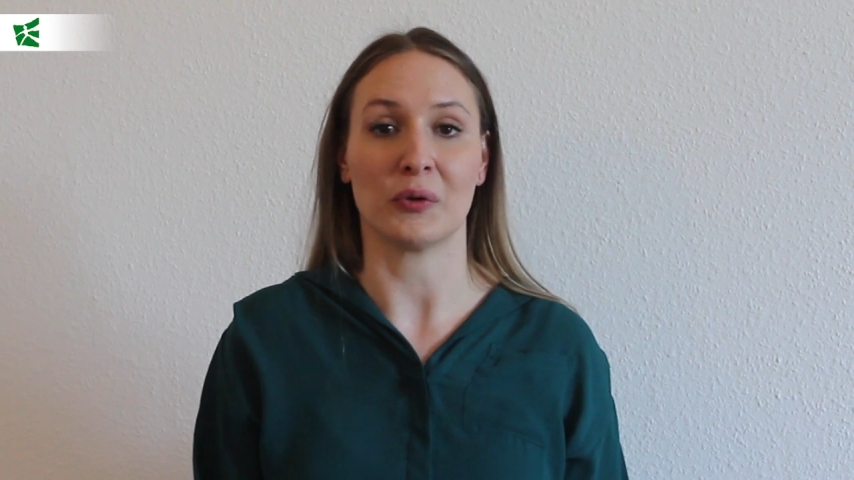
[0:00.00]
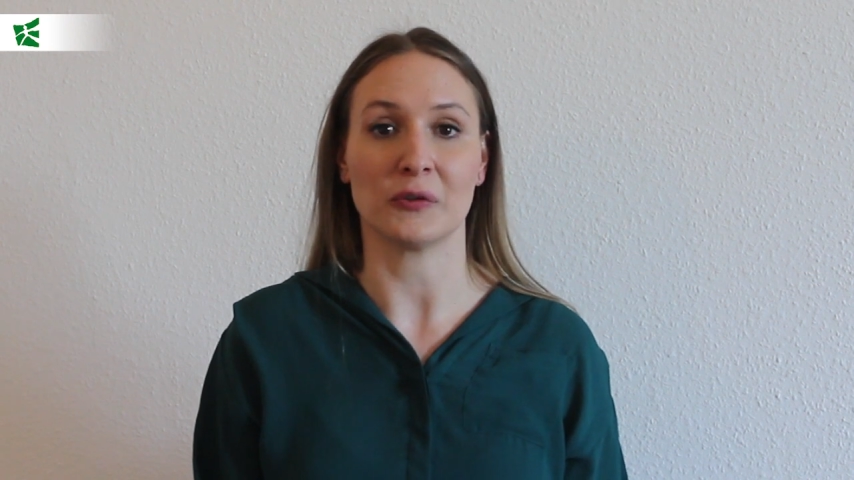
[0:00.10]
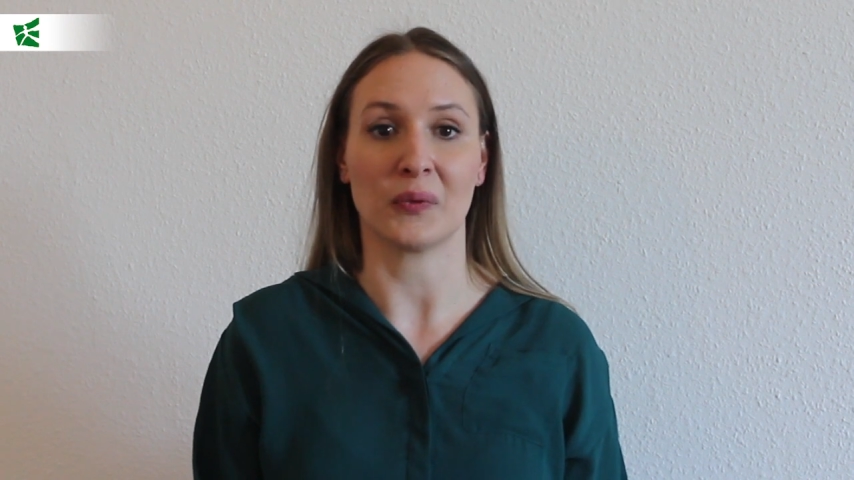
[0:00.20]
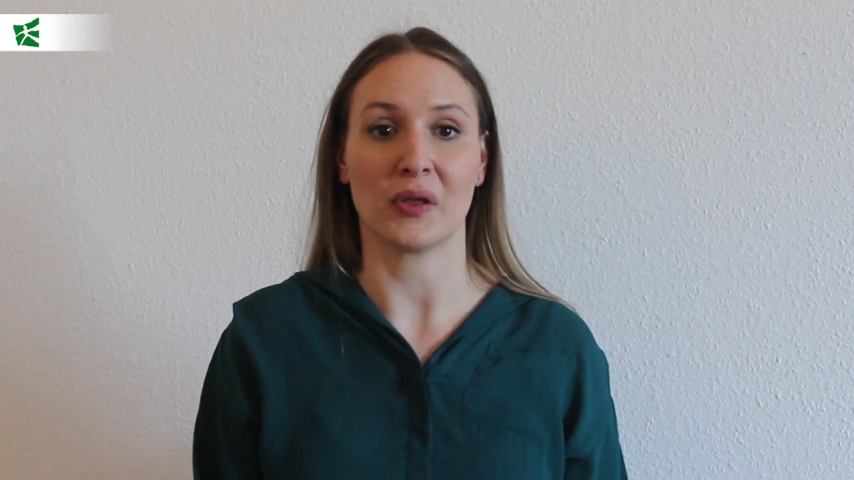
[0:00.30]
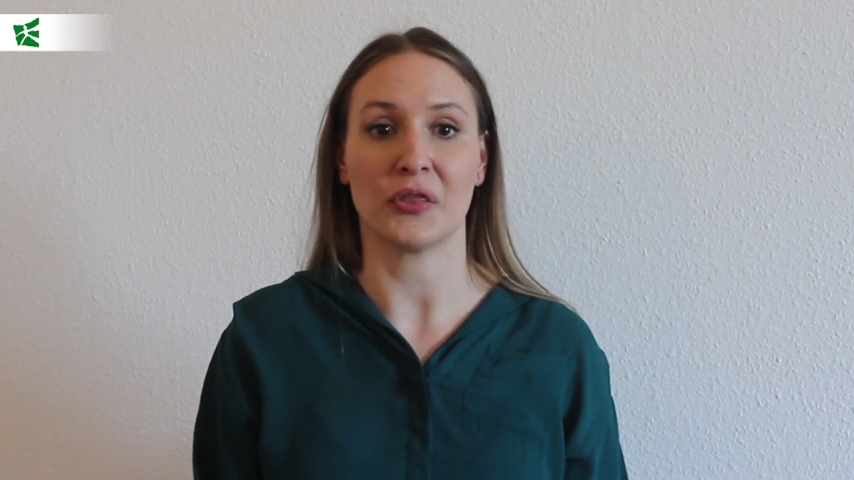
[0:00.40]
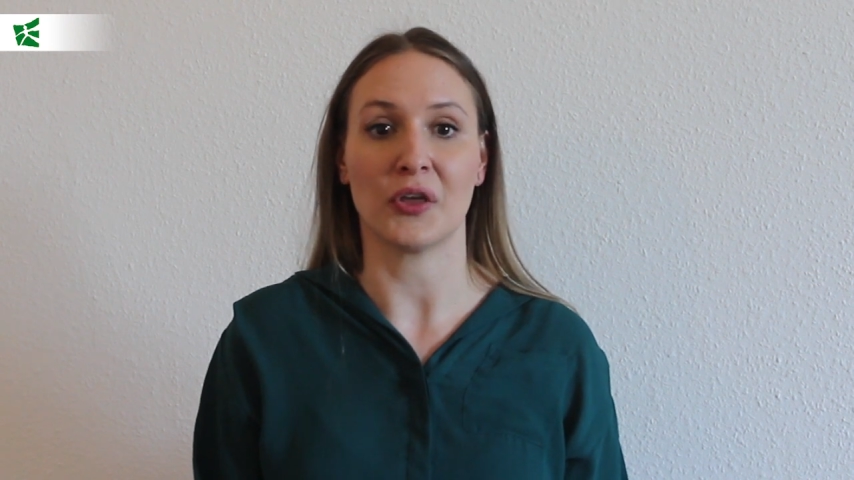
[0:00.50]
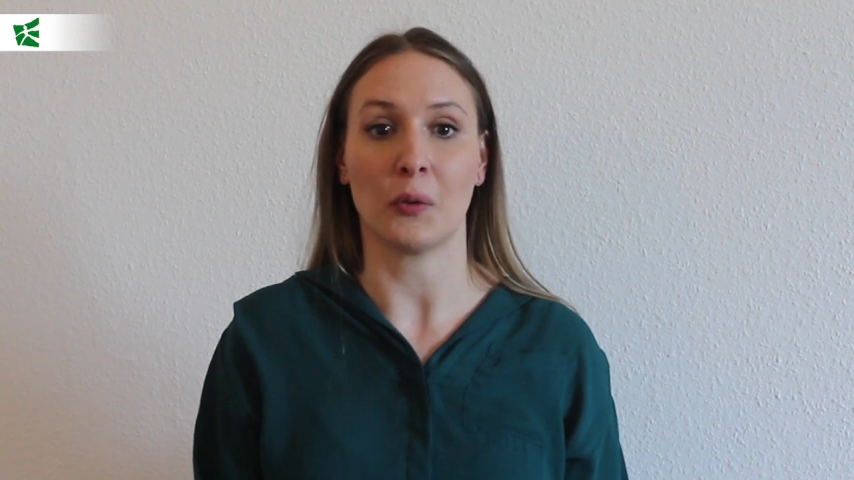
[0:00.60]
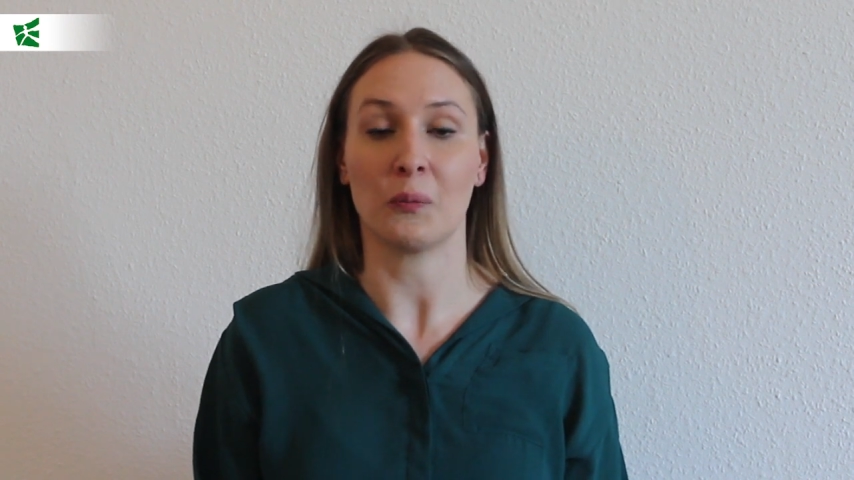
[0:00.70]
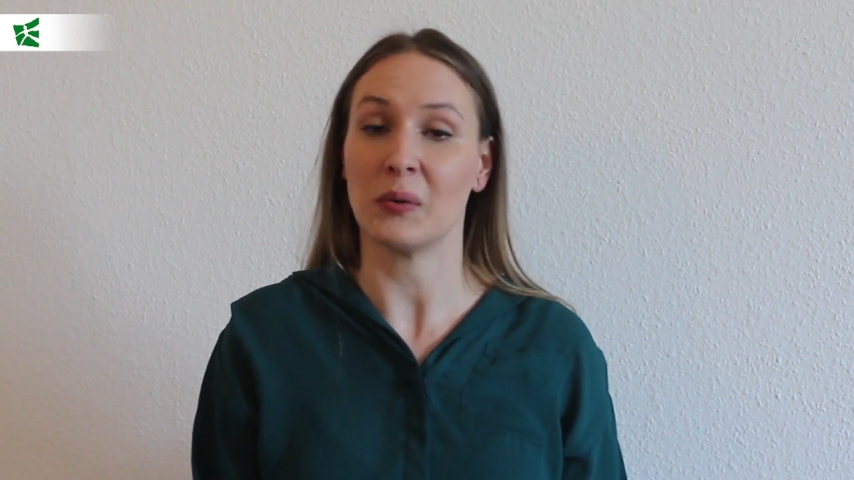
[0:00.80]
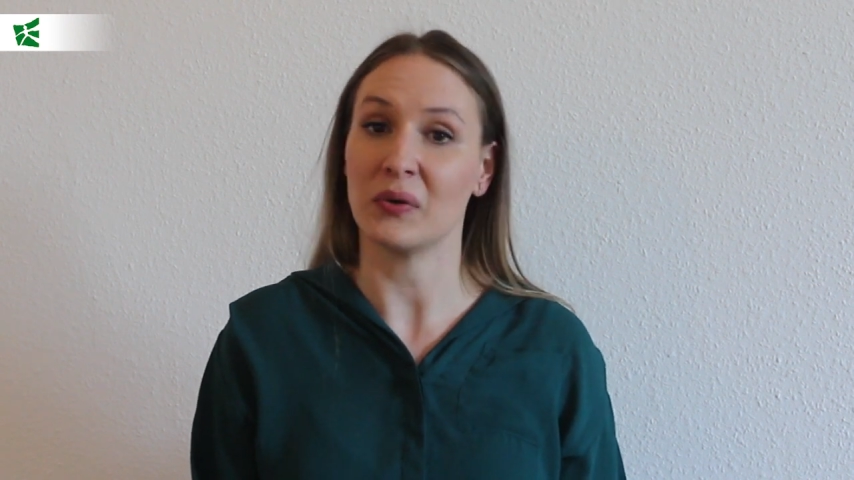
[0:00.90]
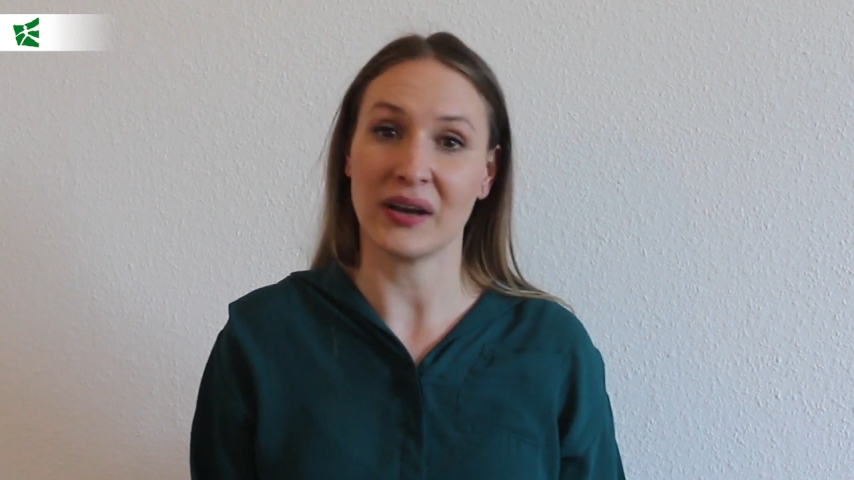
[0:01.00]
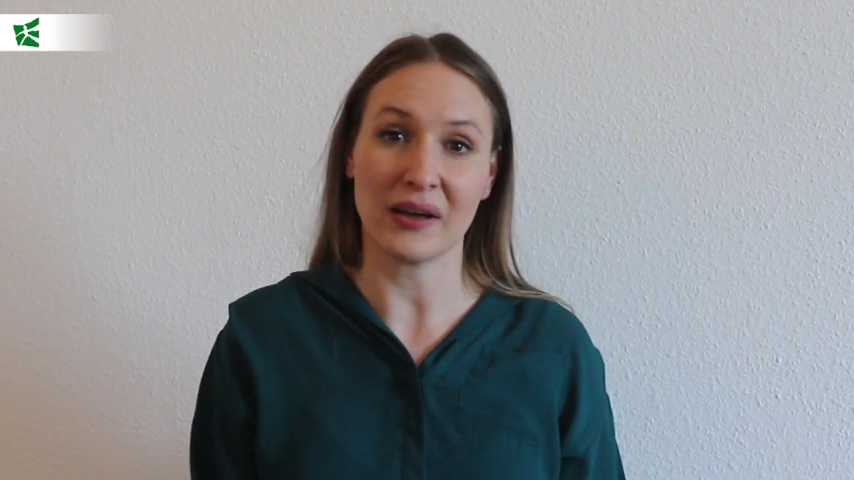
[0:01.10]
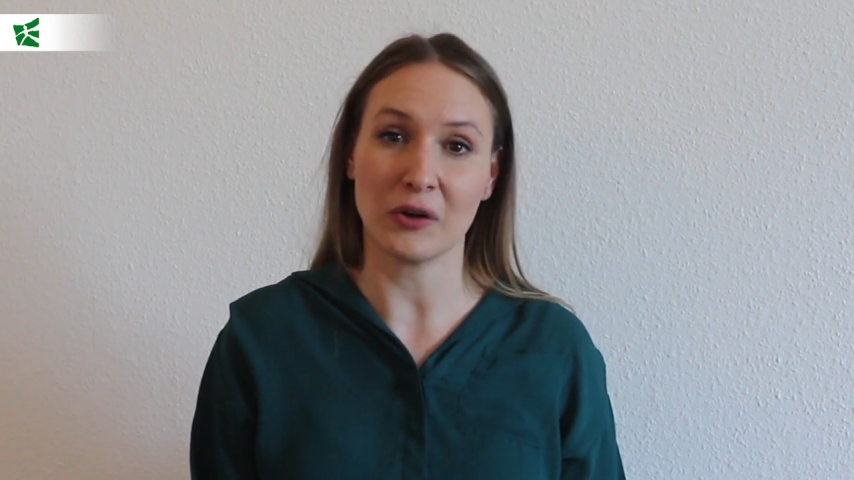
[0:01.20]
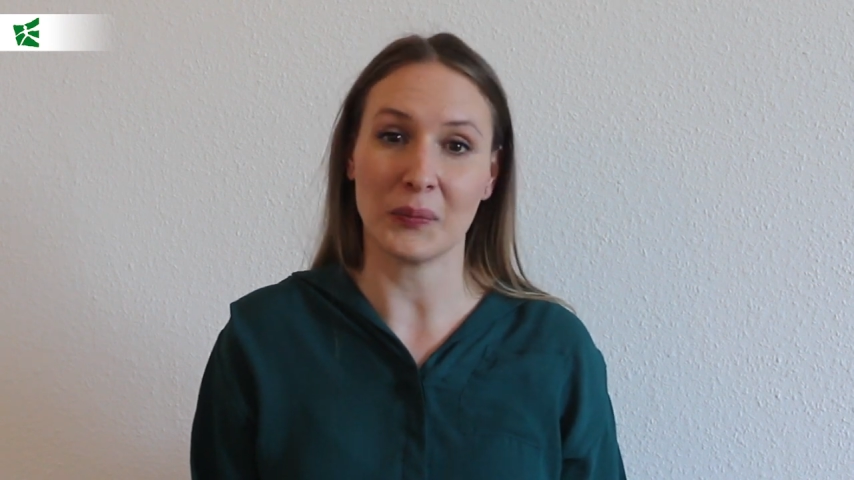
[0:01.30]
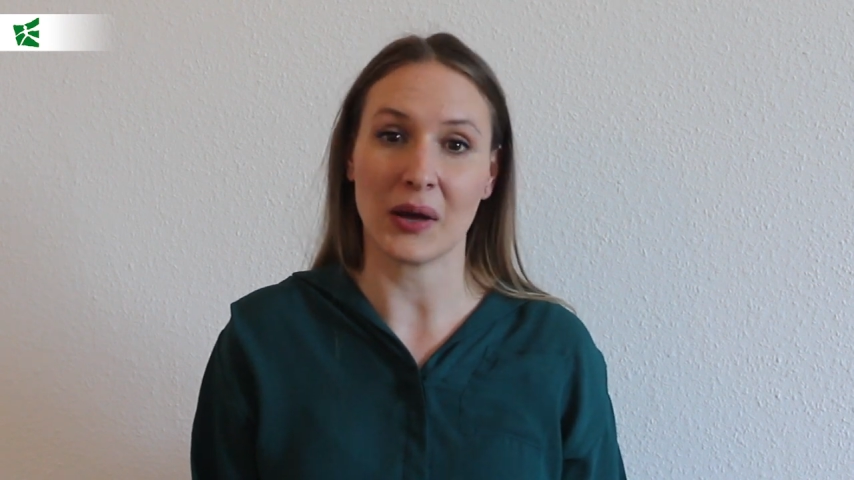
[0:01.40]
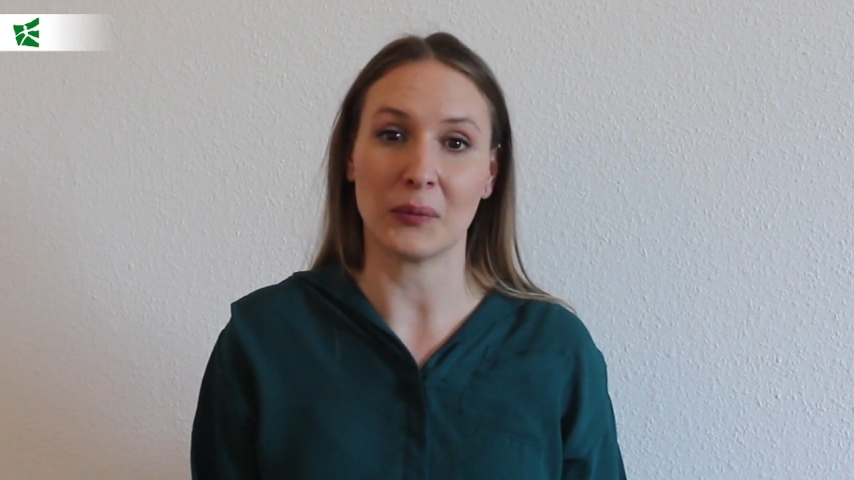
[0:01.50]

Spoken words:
respondents thought we would never be